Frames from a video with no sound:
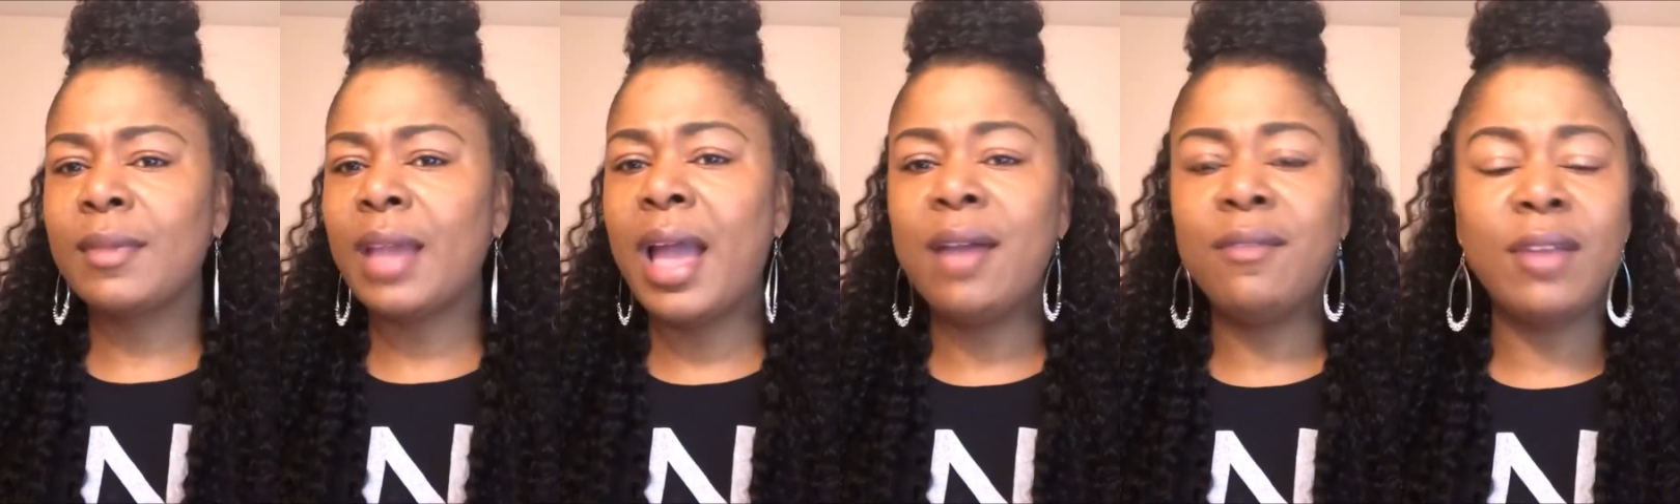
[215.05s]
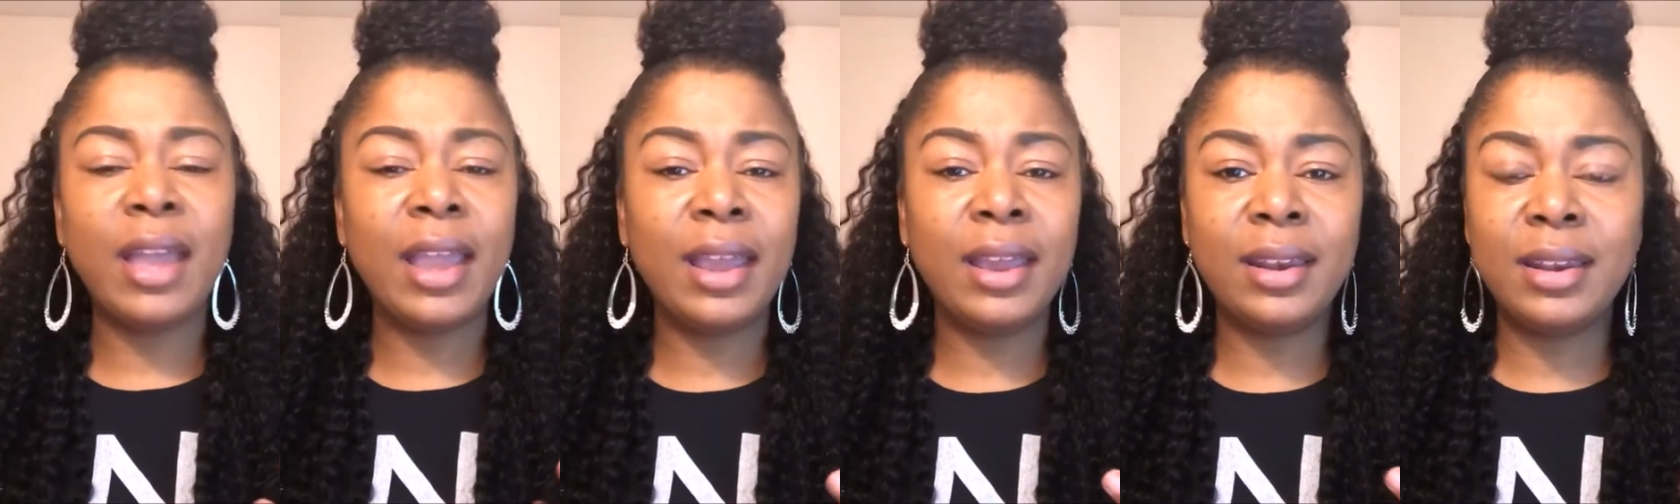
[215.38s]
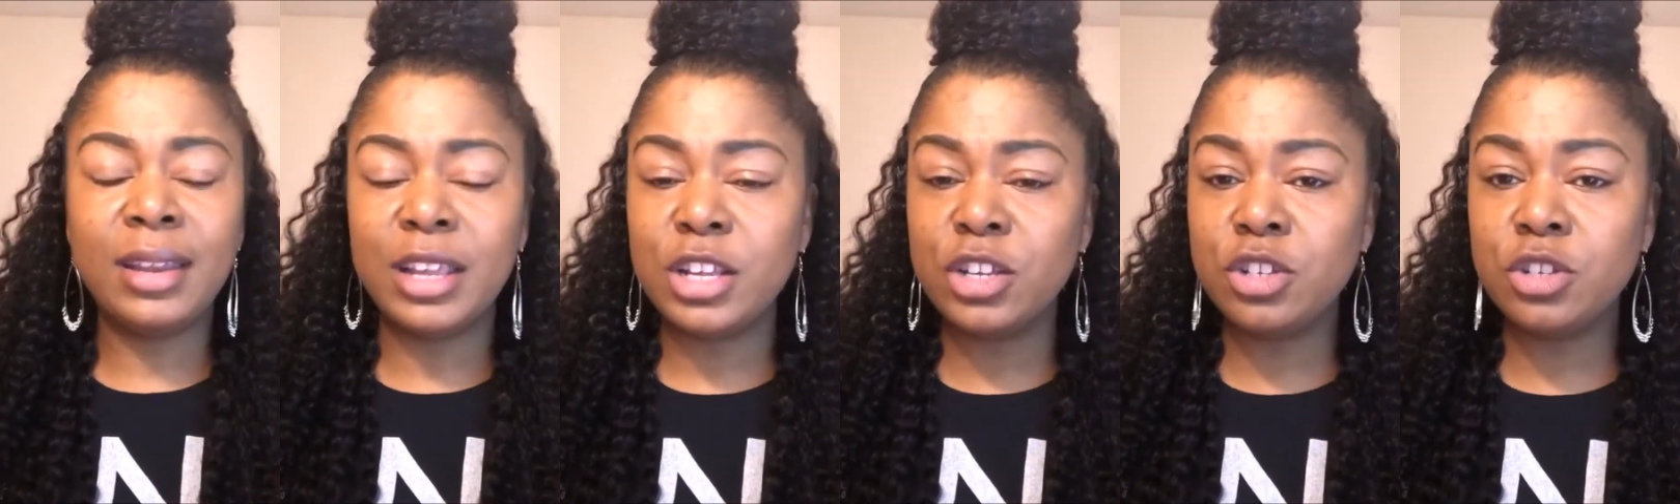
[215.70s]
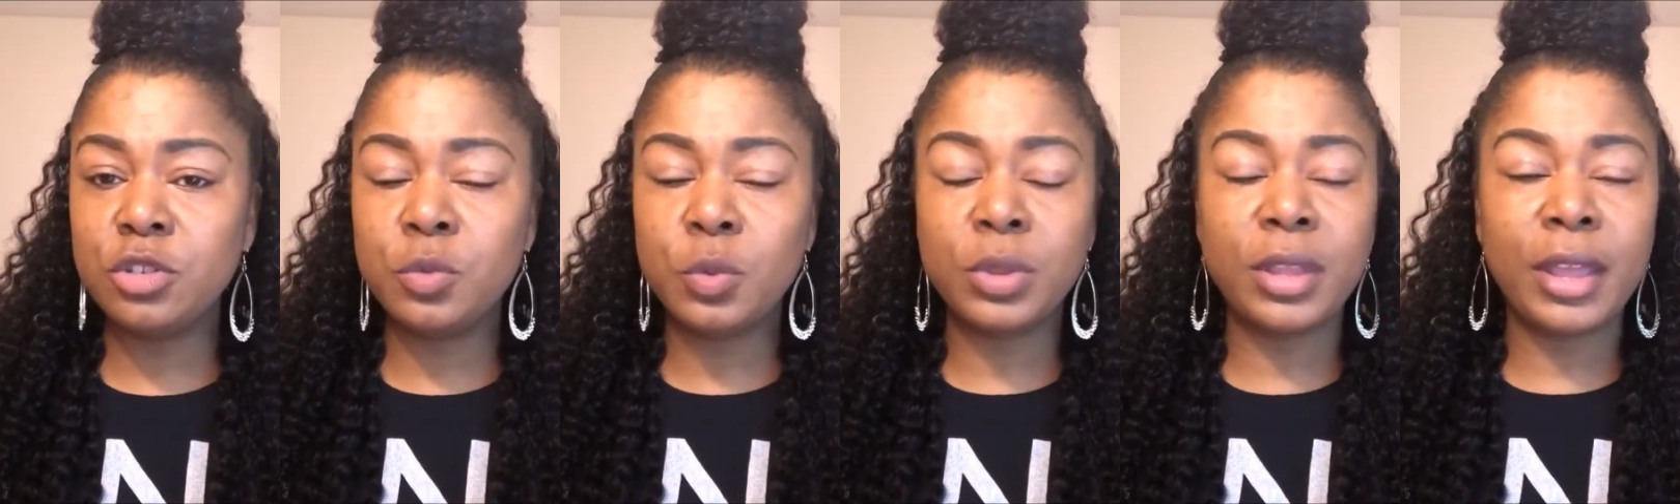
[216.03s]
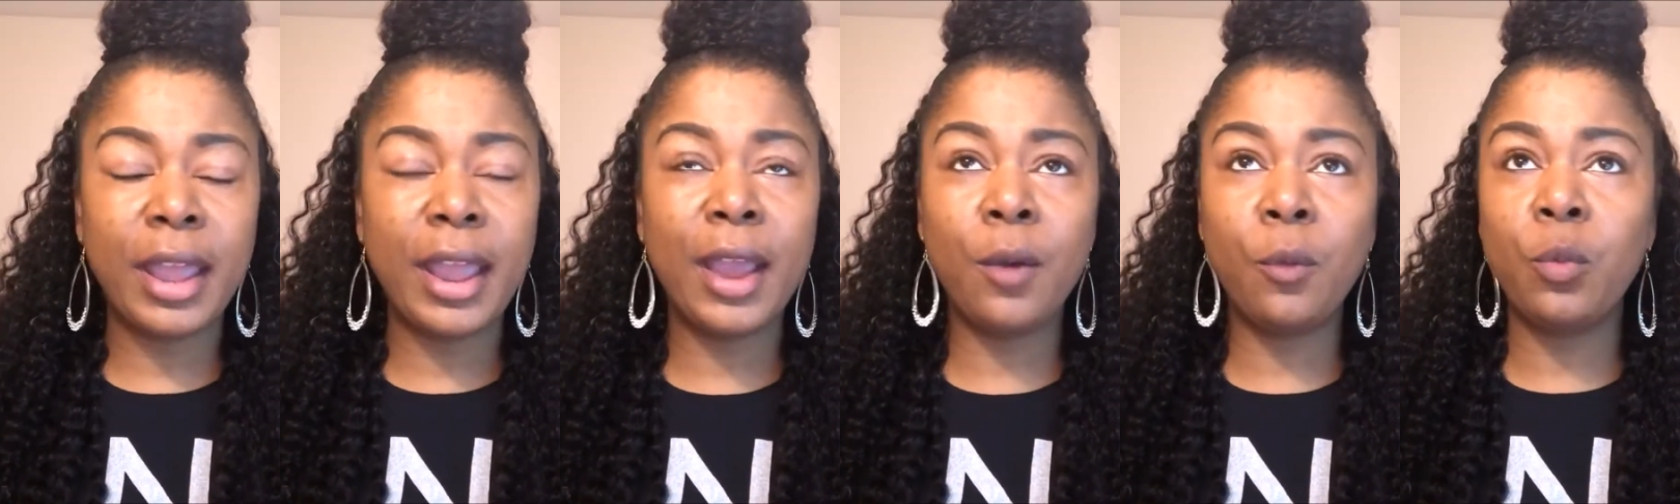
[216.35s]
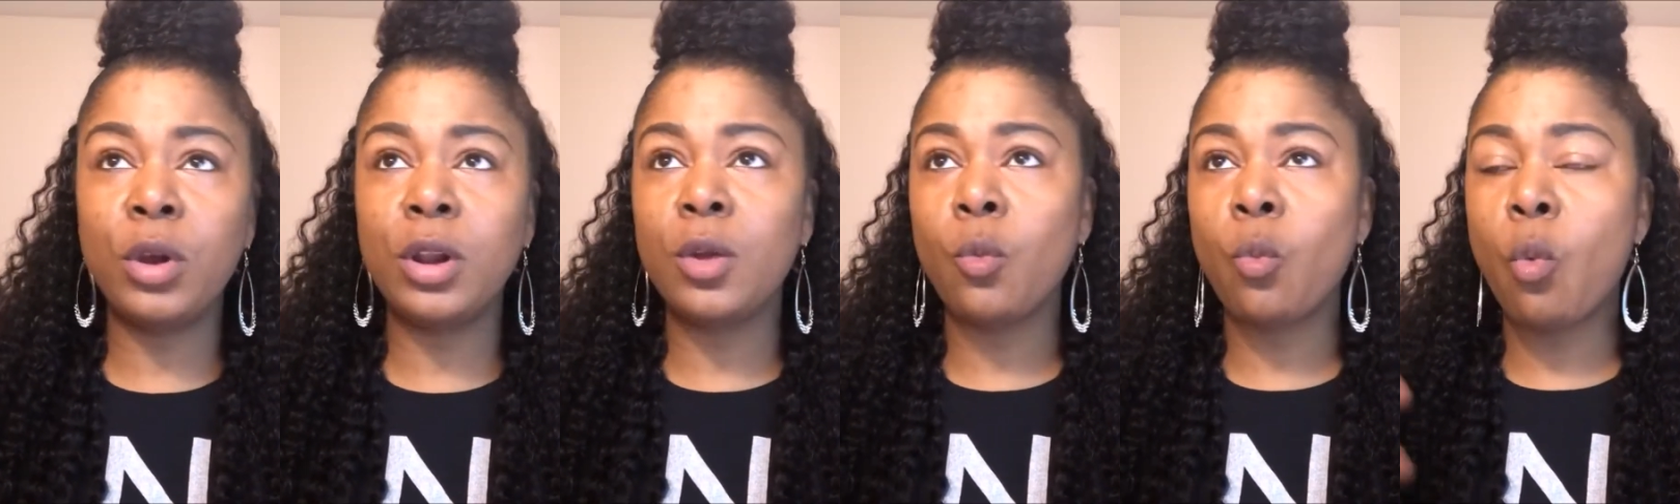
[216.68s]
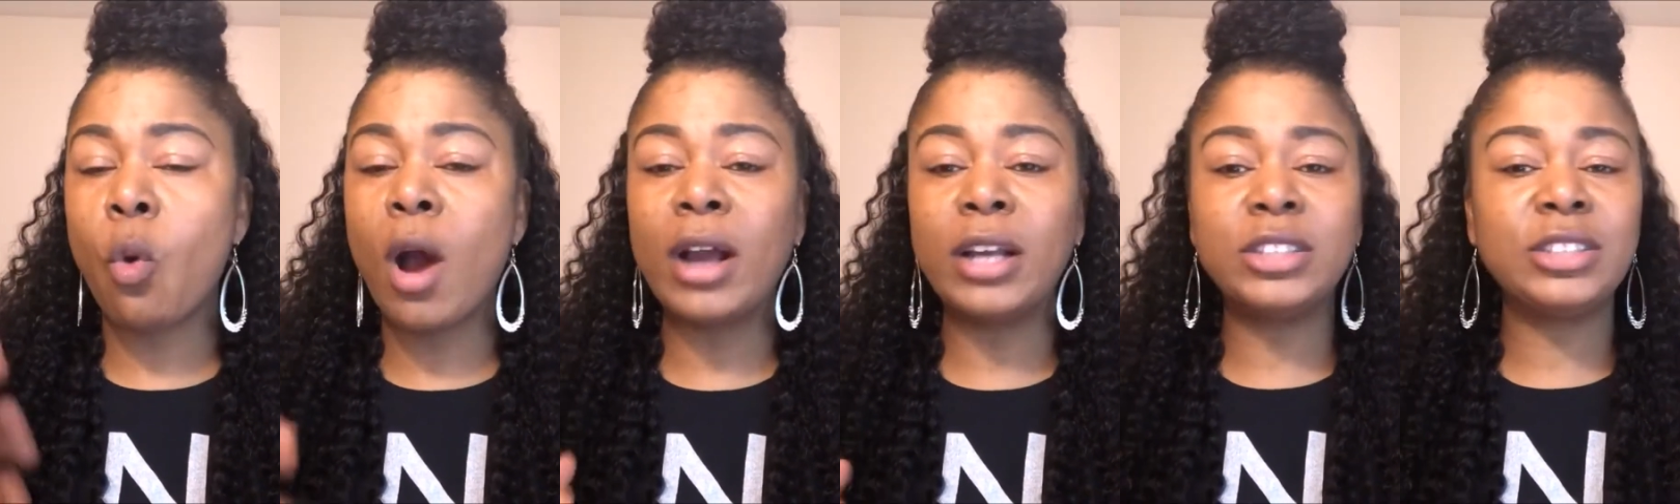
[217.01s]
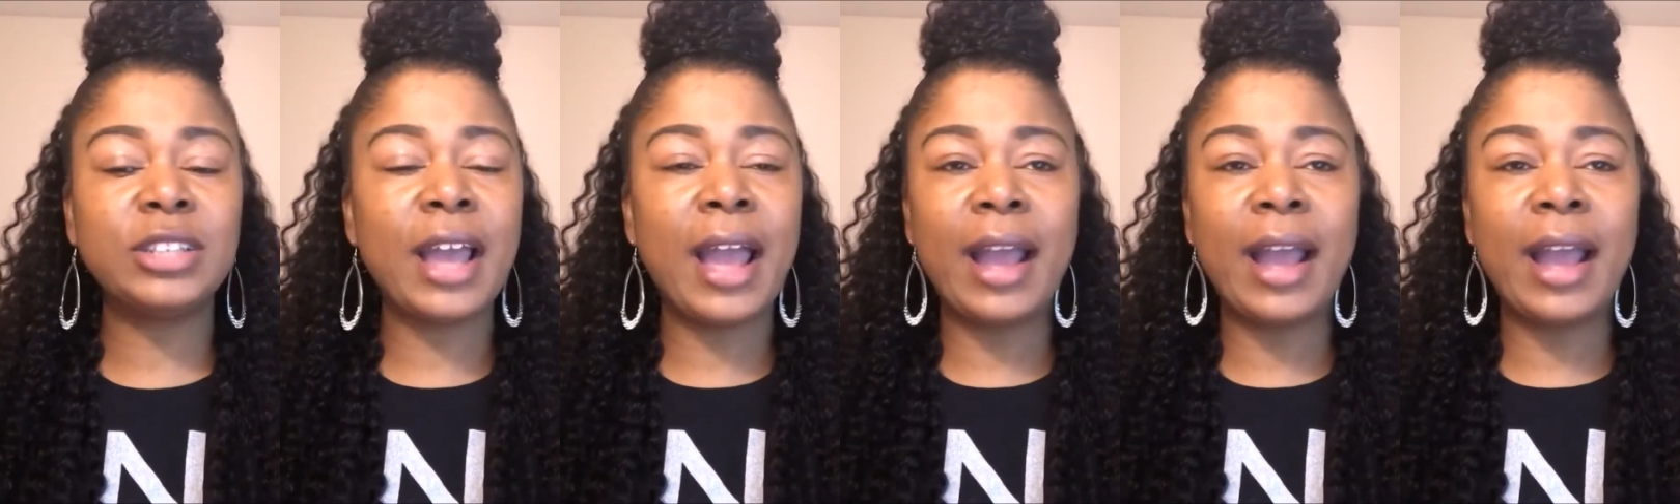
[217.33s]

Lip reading: haven't had any issues with the hair when it washed.